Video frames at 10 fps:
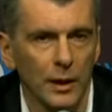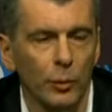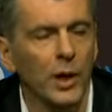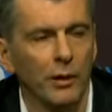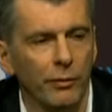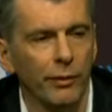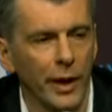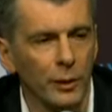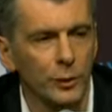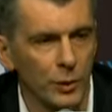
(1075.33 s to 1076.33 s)
we have
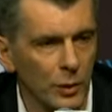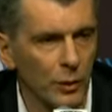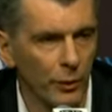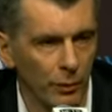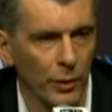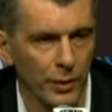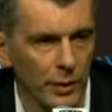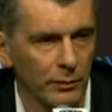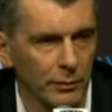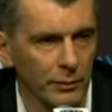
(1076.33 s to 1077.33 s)
failed to go
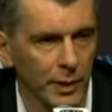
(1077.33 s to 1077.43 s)
further.